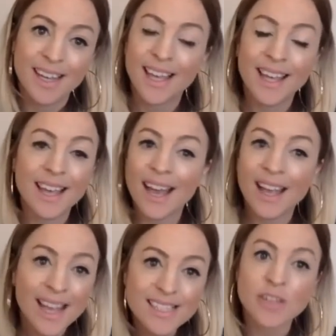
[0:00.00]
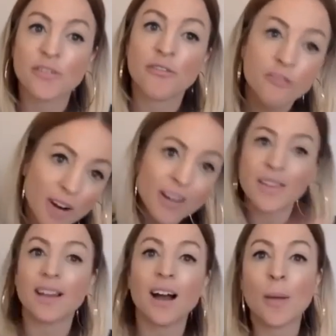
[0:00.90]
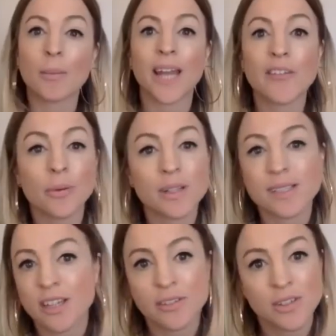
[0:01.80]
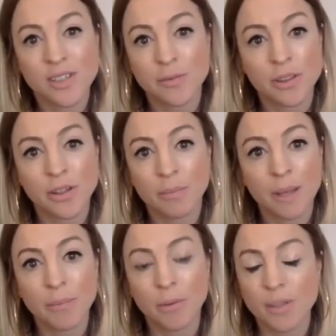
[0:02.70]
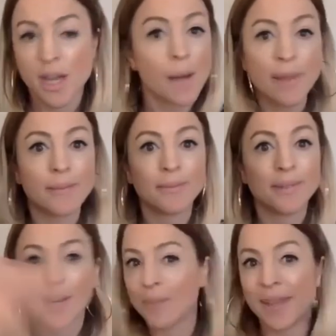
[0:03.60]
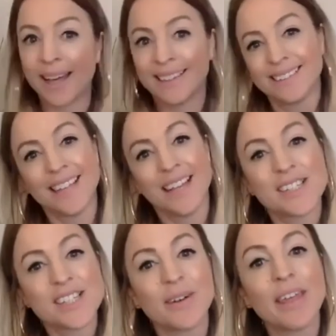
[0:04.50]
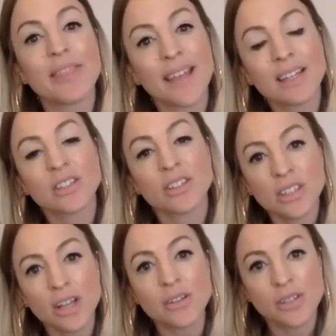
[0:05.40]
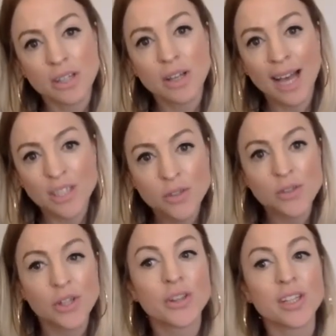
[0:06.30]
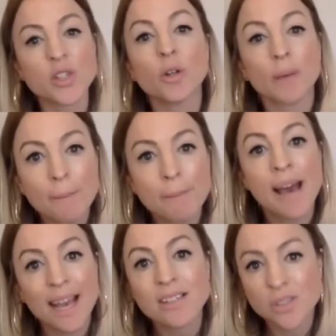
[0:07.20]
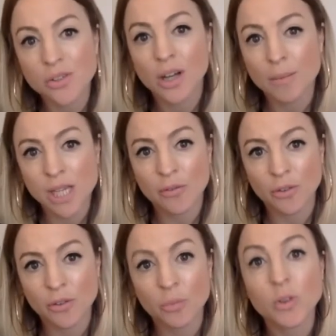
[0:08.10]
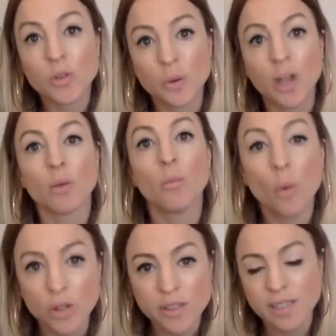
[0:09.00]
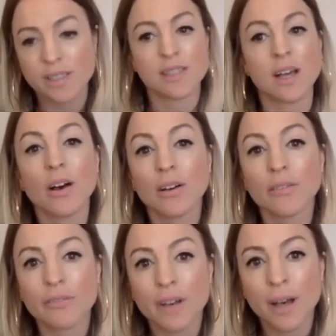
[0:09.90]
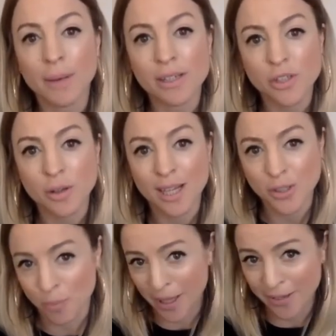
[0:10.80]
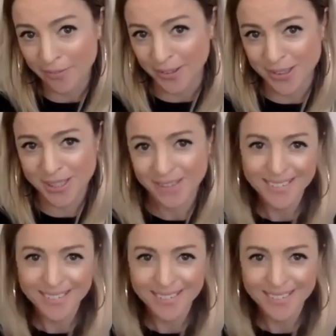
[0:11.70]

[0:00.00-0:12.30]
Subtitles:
He's at the front of the line when everyone has started to do stuff with young people. He's like, I'm there, I'm there. So I think, you know, as you do this, you will be amazed who comes out of the woodwork and wants to serve as you pivot.